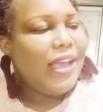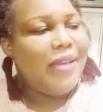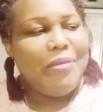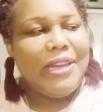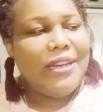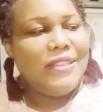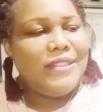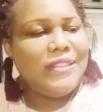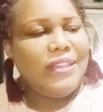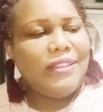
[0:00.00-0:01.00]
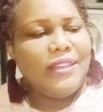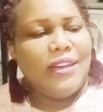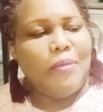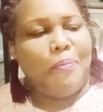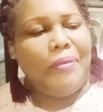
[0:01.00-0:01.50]
I mean, it's sealed in
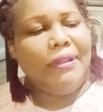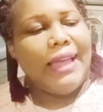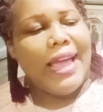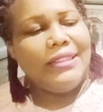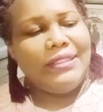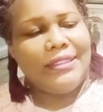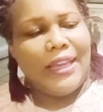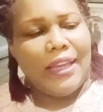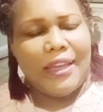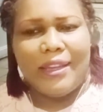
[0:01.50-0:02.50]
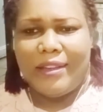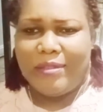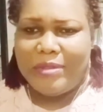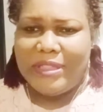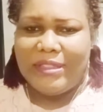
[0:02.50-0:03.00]
a plastic,
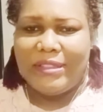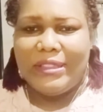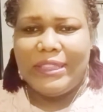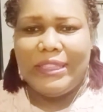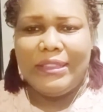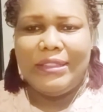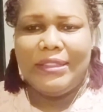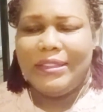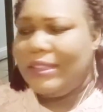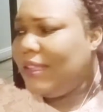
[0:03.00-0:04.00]
which is neat,